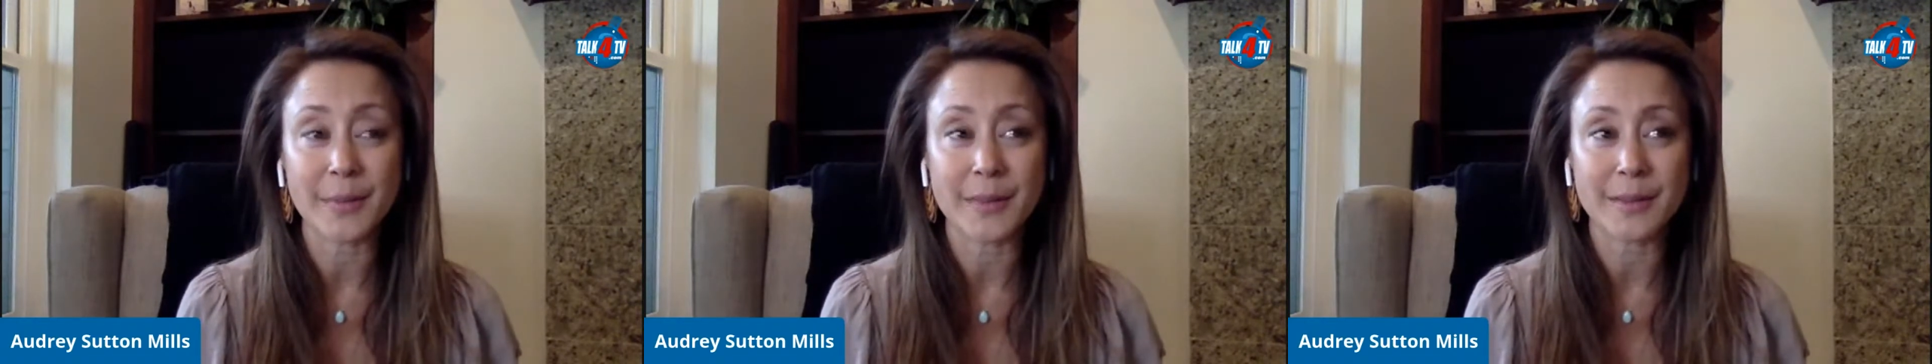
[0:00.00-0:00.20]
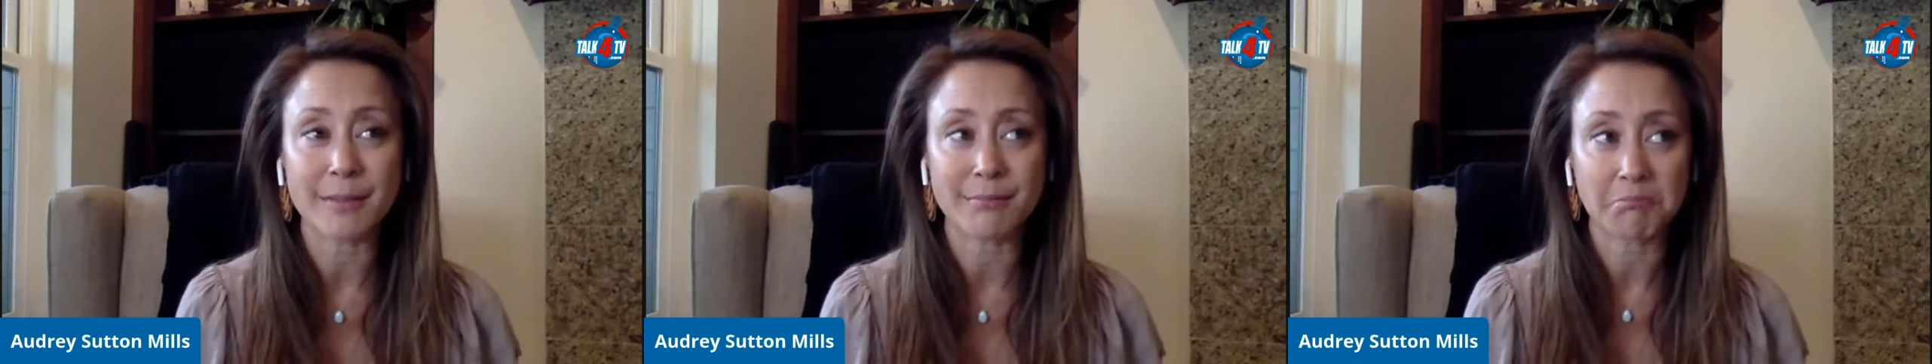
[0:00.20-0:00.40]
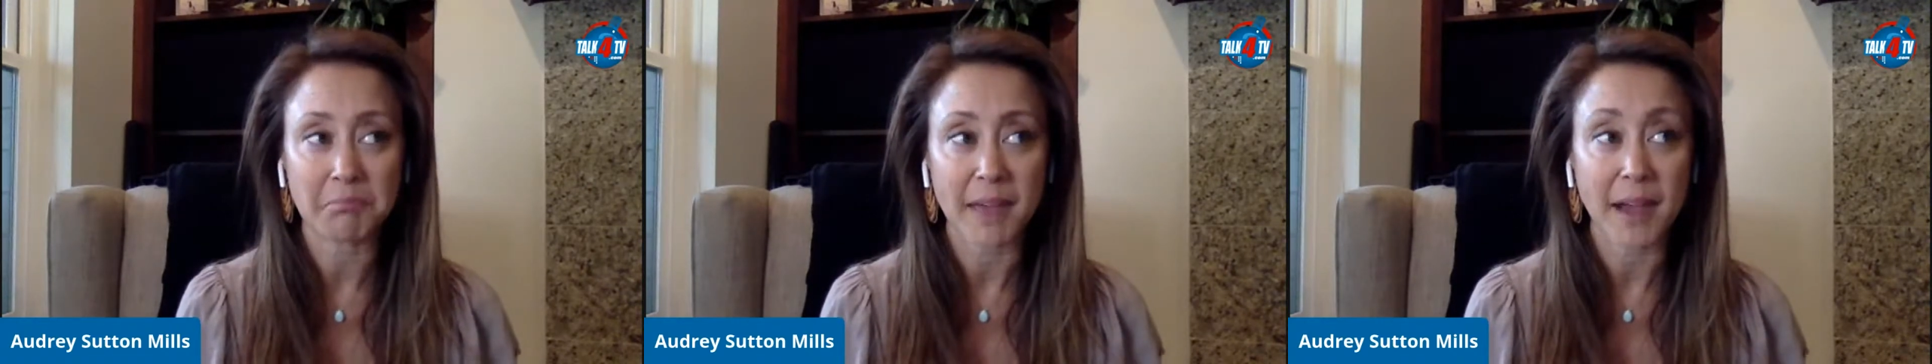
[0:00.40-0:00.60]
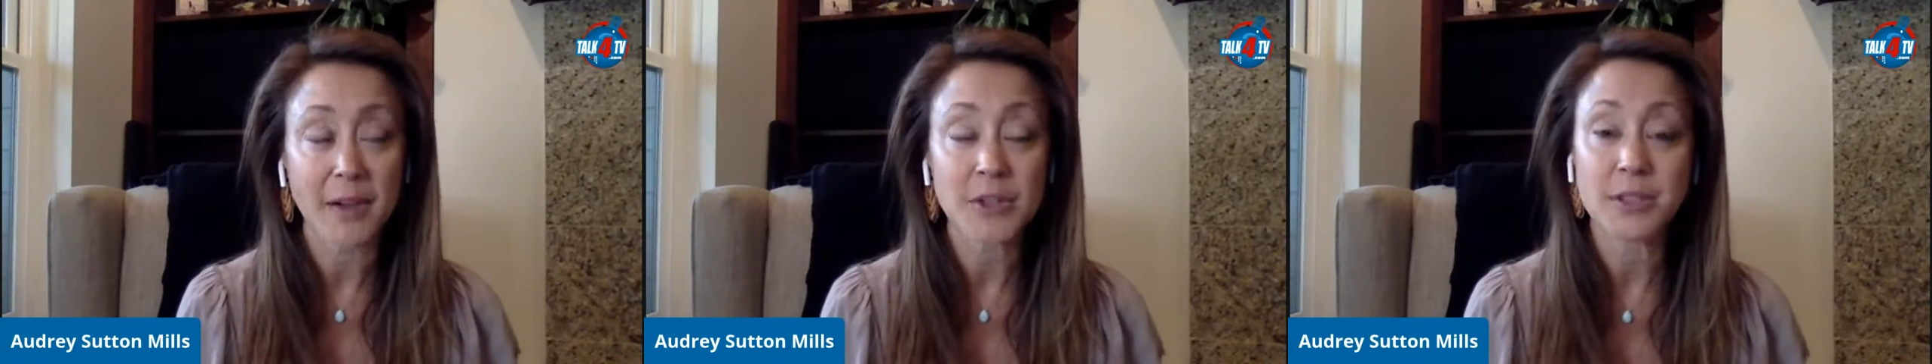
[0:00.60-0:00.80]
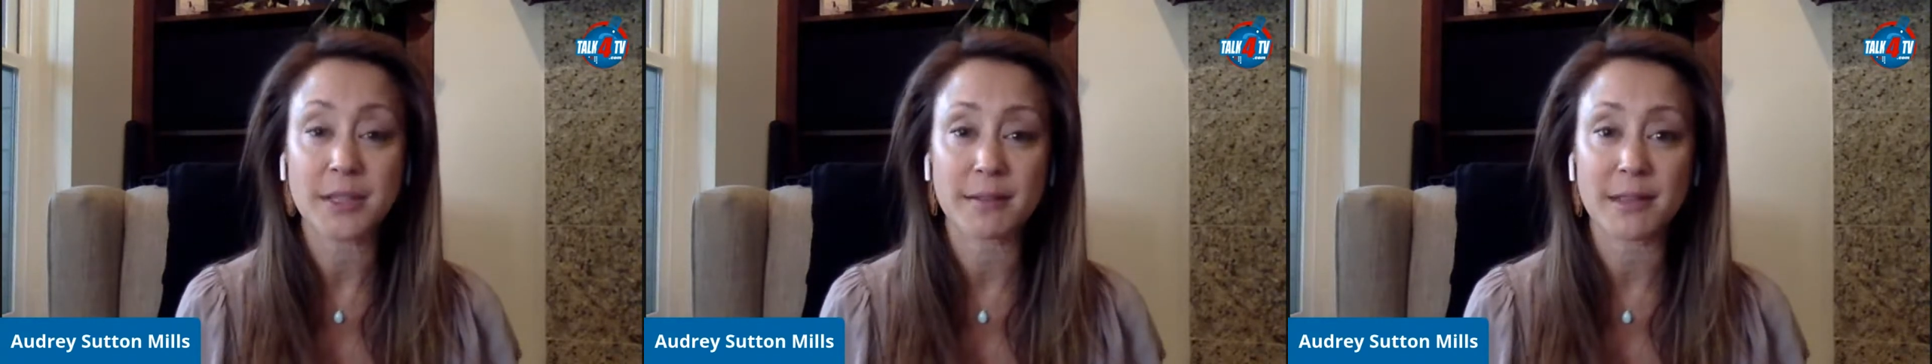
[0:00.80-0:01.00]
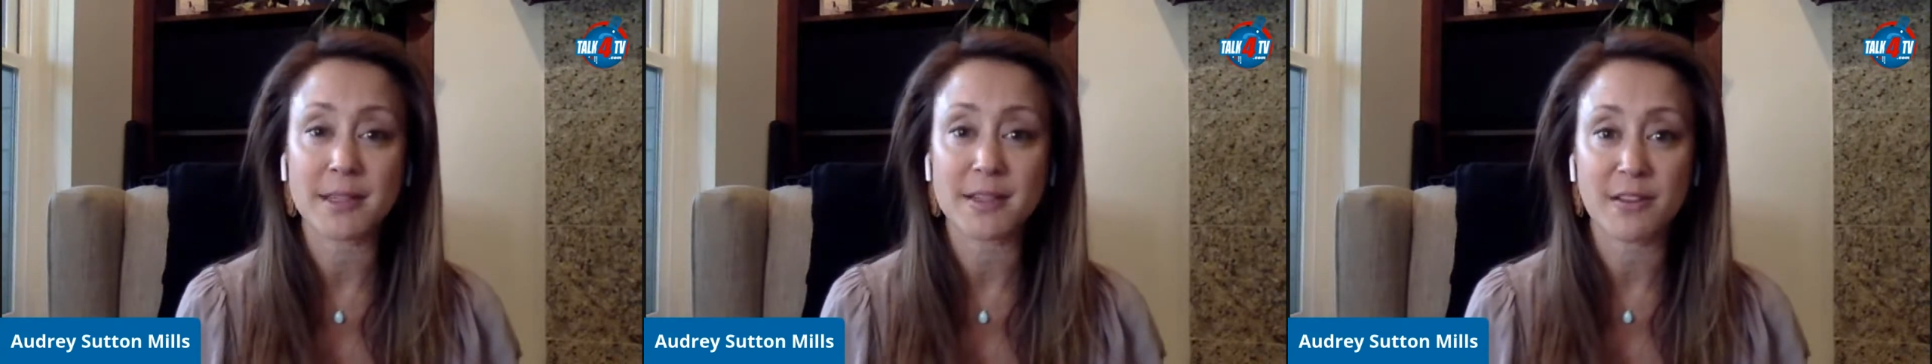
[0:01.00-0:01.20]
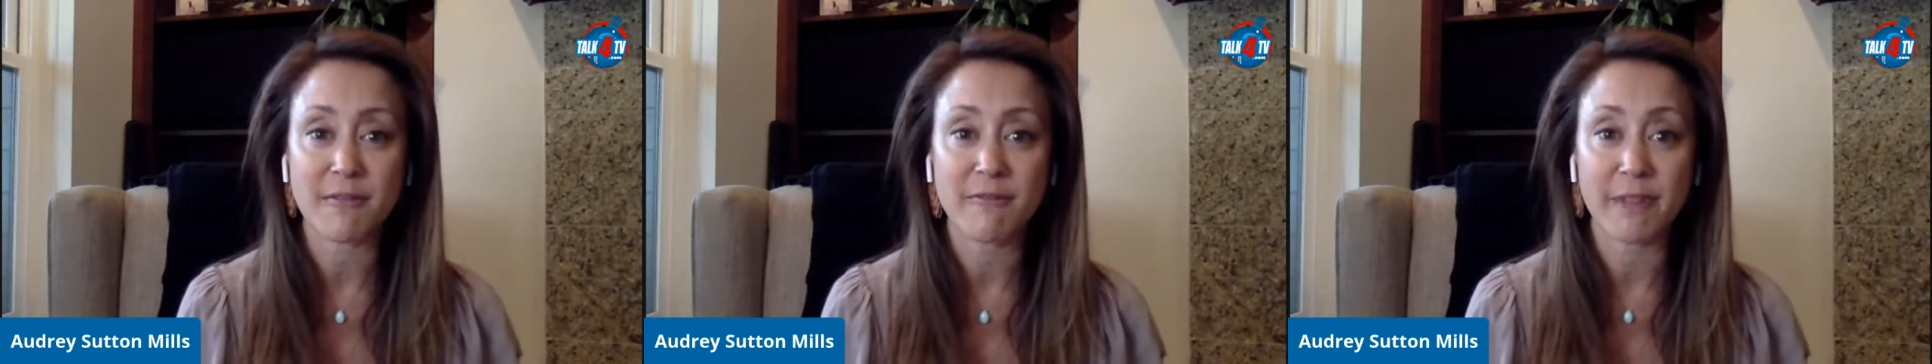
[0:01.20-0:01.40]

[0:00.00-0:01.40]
But actually, these are